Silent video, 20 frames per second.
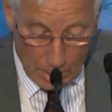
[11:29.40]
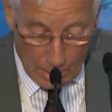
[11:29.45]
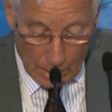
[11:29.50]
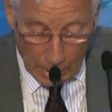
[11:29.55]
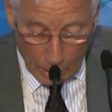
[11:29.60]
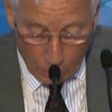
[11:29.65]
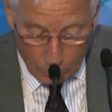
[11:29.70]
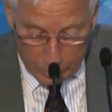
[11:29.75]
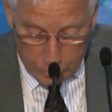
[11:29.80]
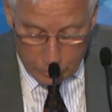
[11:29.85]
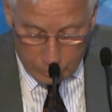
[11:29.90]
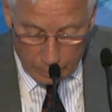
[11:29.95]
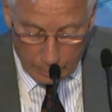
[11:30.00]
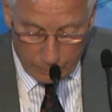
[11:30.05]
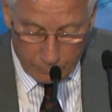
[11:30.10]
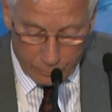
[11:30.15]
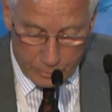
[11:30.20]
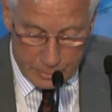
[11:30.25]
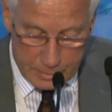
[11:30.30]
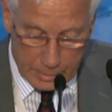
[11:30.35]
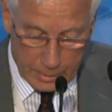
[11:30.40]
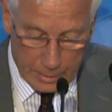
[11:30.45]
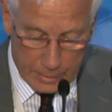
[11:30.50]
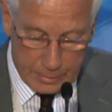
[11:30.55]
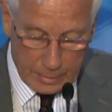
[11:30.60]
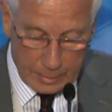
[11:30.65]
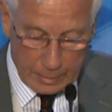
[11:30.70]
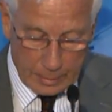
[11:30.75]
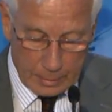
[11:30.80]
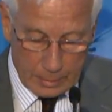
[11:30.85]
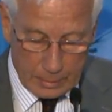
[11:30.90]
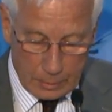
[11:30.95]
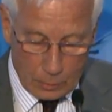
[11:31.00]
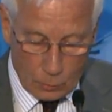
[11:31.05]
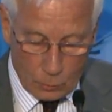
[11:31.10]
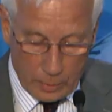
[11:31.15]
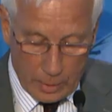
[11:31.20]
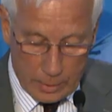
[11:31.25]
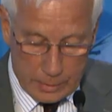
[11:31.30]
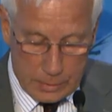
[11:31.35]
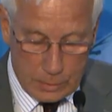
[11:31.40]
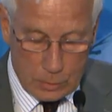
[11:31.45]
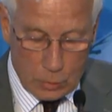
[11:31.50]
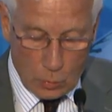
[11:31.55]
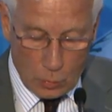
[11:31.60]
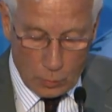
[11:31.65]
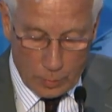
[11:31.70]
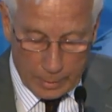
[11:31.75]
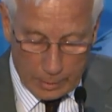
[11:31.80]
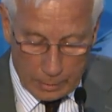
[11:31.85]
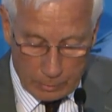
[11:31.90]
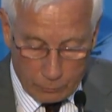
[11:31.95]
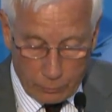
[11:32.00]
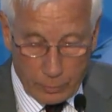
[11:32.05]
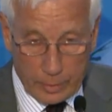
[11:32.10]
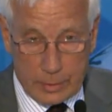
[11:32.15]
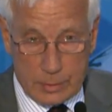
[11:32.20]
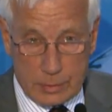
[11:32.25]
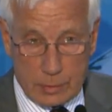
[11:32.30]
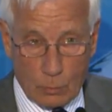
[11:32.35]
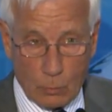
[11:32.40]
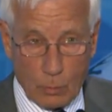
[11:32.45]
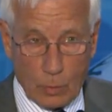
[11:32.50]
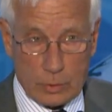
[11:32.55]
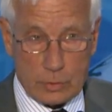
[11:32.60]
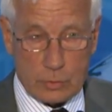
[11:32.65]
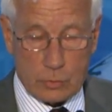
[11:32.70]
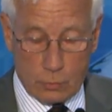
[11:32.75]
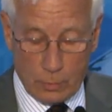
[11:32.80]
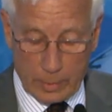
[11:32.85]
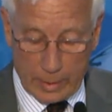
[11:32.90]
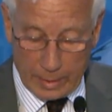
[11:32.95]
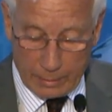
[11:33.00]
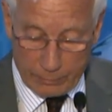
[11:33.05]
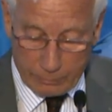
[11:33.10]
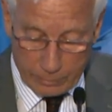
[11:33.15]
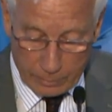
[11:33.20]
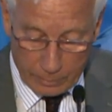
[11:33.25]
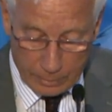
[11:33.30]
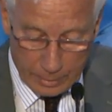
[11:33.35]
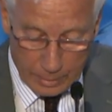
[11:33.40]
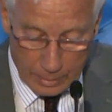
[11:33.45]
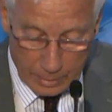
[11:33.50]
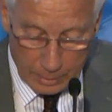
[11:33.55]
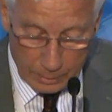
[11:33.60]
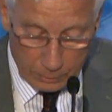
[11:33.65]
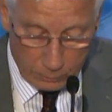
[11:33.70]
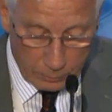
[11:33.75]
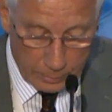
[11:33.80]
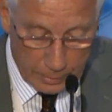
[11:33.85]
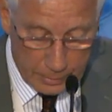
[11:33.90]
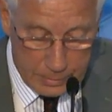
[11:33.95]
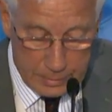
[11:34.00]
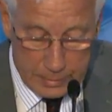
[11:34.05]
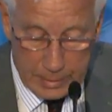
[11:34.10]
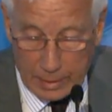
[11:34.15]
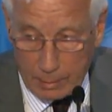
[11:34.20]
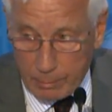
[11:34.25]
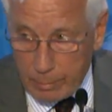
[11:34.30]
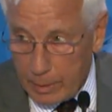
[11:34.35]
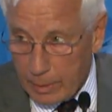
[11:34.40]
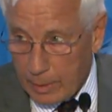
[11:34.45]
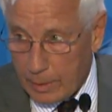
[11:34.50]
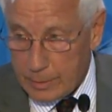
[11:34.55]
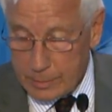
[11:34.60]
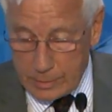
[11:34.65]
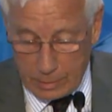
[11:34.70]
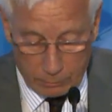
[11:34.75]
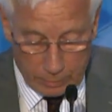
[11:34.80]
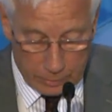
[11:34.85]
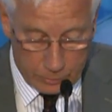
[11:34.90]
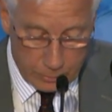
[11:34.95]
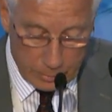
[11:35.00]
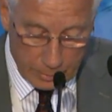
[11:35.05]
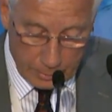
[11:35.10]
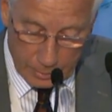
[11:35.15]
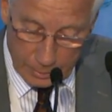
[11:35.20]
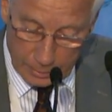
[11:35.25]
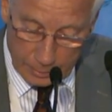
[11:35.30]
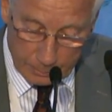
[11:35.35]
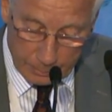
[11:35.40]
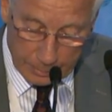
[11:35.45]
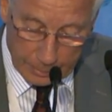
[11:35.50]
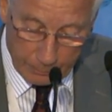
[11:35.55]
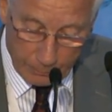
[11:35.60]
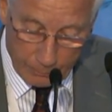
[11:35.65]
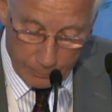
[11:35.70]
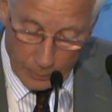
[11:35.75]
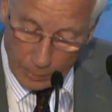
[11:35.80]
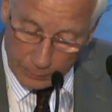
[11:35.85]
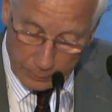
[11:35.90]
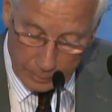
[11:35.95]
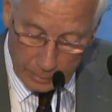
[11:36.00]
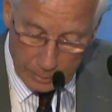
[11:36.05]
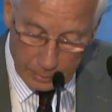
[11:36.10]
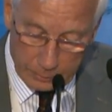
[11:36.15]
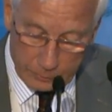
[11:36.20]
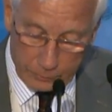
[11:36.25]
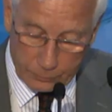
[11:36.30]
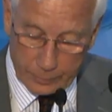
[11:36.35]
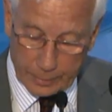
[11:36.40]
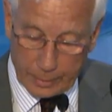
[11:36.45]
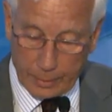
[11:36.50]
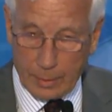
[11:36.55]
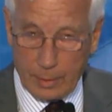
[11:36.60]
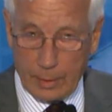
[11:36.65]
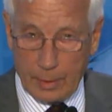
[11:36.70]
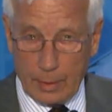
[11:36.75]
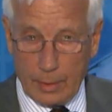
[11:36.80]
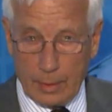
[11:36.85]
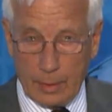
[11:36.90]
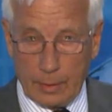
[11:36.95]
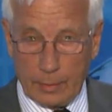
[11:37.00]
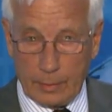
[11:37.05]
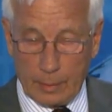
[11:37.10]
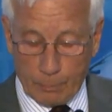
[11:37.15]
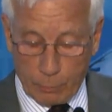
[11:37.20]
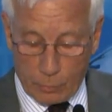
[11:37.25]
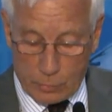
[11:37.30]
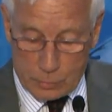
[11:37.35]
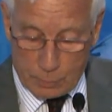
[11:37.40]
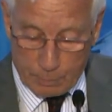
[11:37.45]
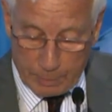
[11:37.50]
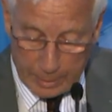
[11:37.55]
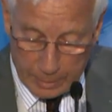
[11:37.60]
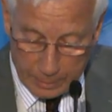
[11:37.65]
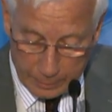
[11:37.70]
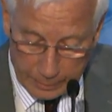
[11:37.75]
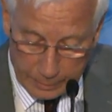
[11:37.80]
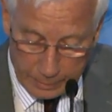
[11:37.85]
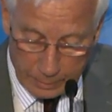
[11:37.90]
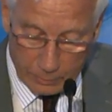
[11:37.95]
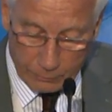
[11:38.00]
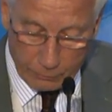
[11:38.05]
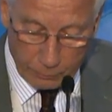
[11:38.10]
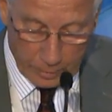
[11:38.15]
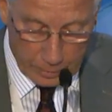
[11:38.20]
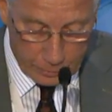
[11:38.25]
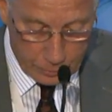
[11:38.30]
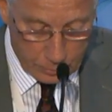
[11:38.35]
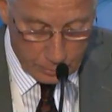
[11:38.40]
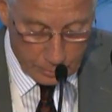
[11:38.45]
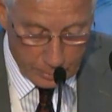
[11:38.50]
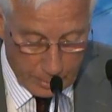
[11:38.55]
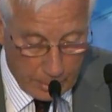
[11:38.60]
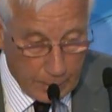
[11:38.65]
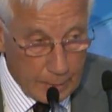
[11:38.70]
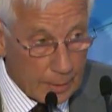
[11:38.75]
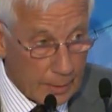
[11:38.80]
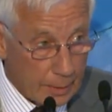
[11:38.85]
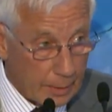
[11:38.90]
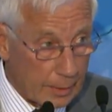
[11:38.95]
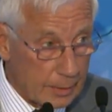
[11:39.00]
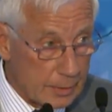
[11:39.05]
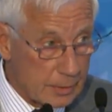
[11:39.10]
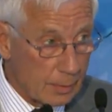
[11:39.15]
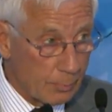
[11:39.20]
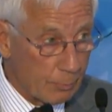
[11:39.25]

I wish to emphasize that the EU has no interest whatsoever to destabilize the Russian economy. On the contrary, the prosperity of Russia is a